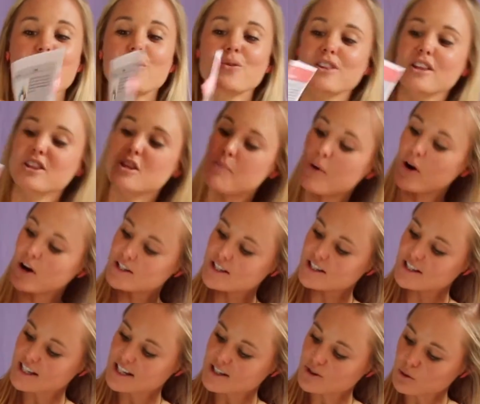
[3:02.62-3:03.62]
Within the
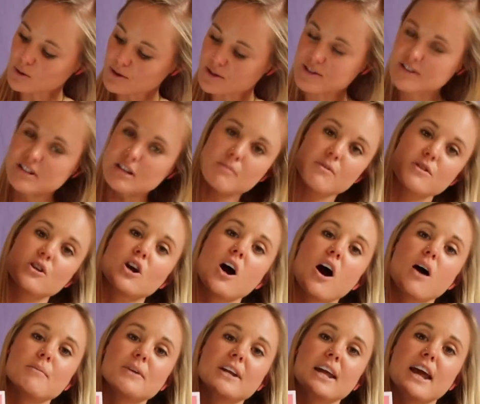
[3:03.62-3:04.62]
poses, there's also some of the
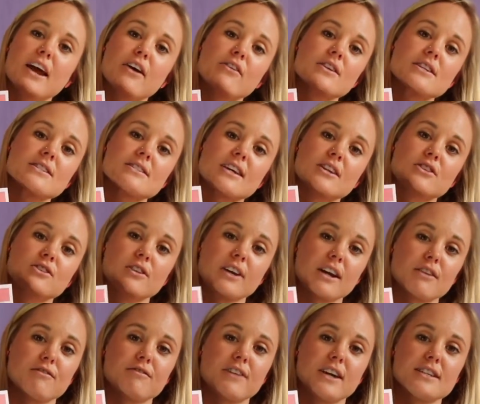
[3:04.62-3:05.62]
common errors that you
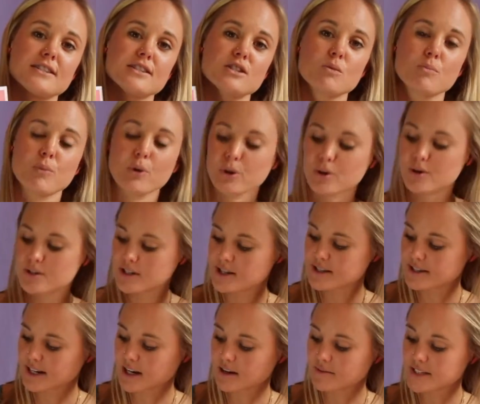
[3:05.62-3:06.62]
can face in the
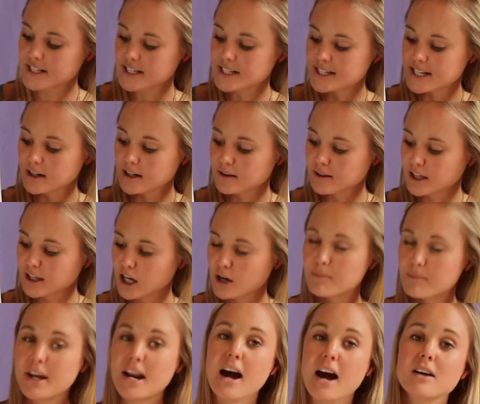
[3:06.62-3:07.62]
poses, and I've detailed
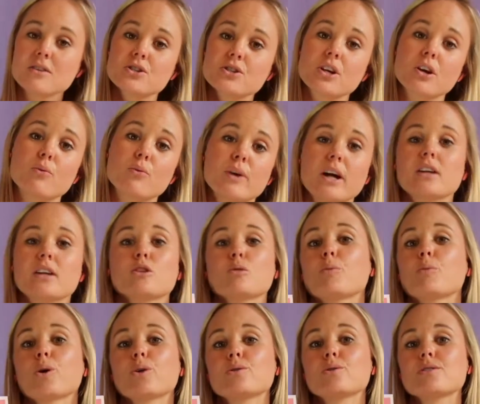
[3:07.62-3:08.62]
them and how to correct the
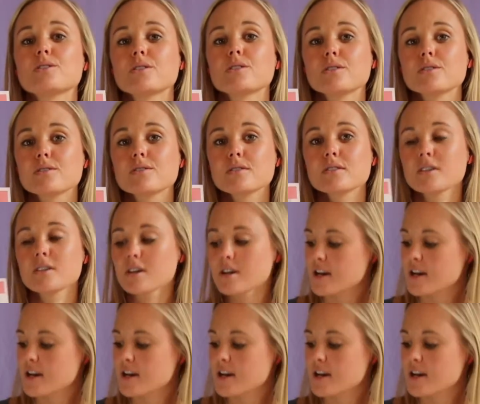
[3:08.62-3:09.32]
poses.